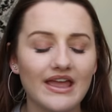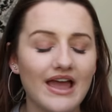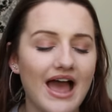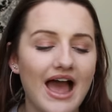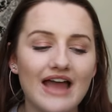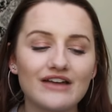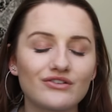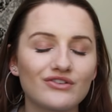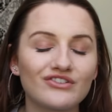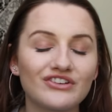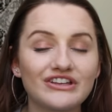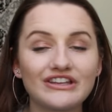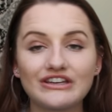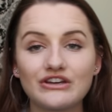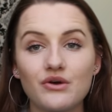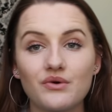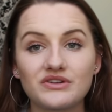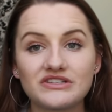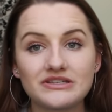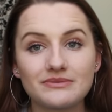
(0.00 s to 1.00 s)
I don't really
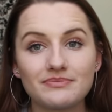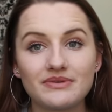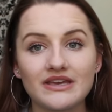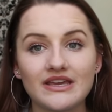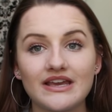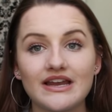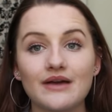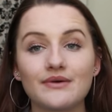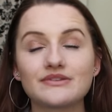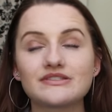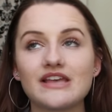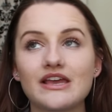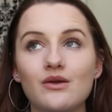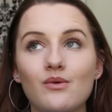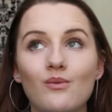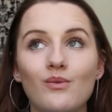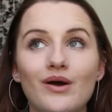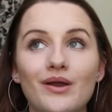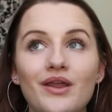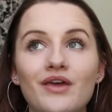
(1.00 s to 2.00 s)
know what to be. And I was like,
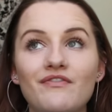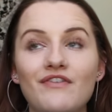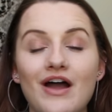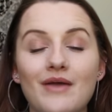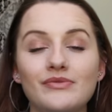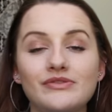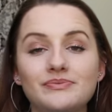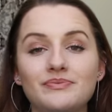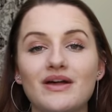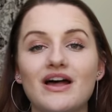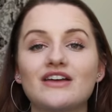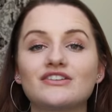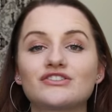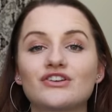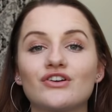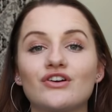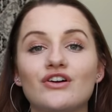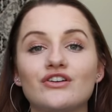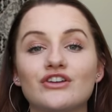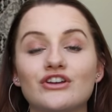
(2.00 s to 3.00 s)
what if I'm Splash
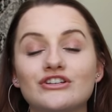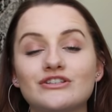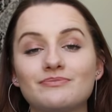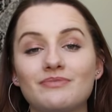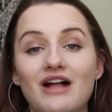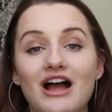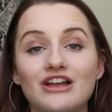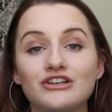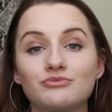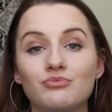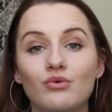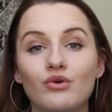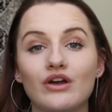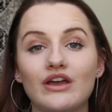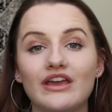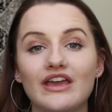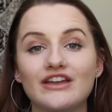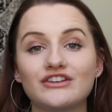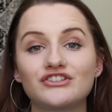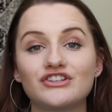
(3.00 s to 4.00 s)
Girl and you're Splash
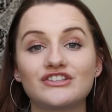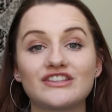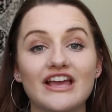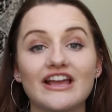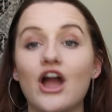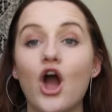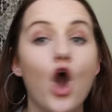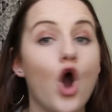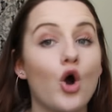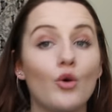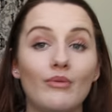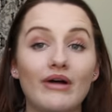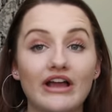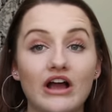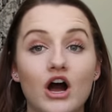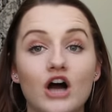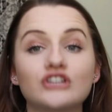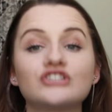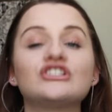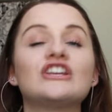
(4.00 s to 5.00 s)
Boy? And she's like, oh my
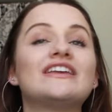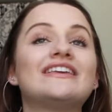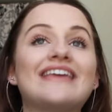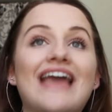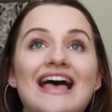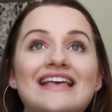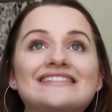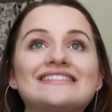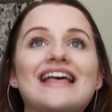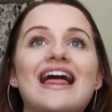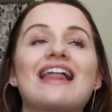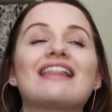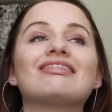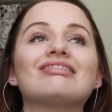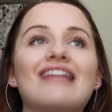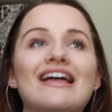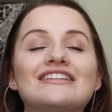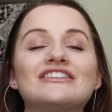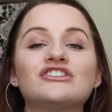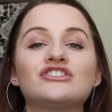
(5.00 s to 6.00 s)
gosh, yes,
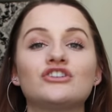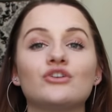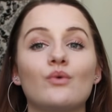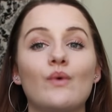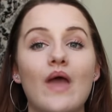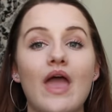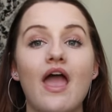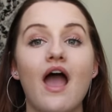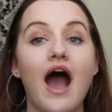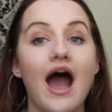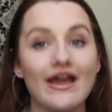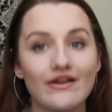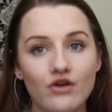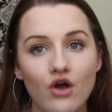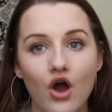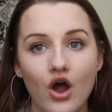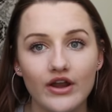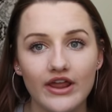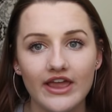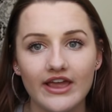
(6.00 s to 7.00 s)
let's do it,
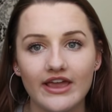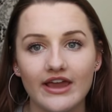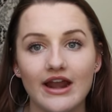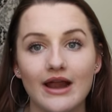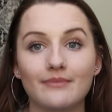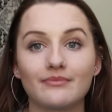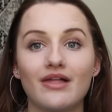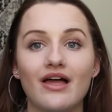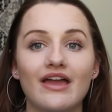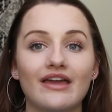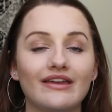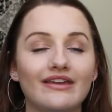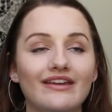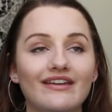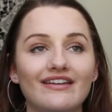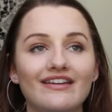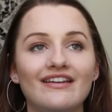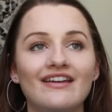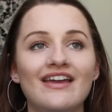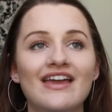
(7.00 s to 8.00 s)
iconic. And I'm like,
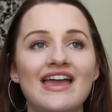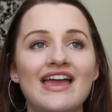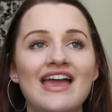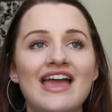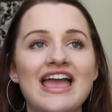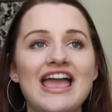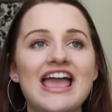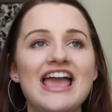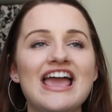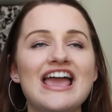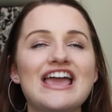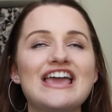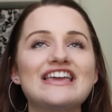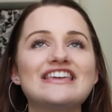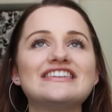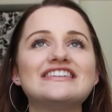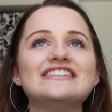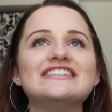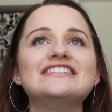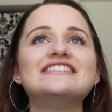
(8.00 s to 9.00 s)

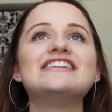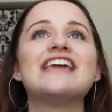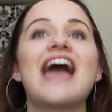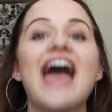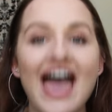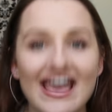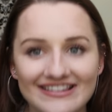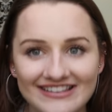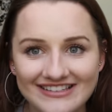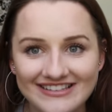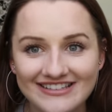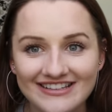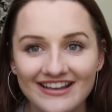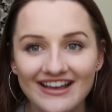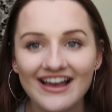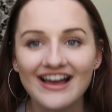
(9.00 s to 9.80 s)
yes!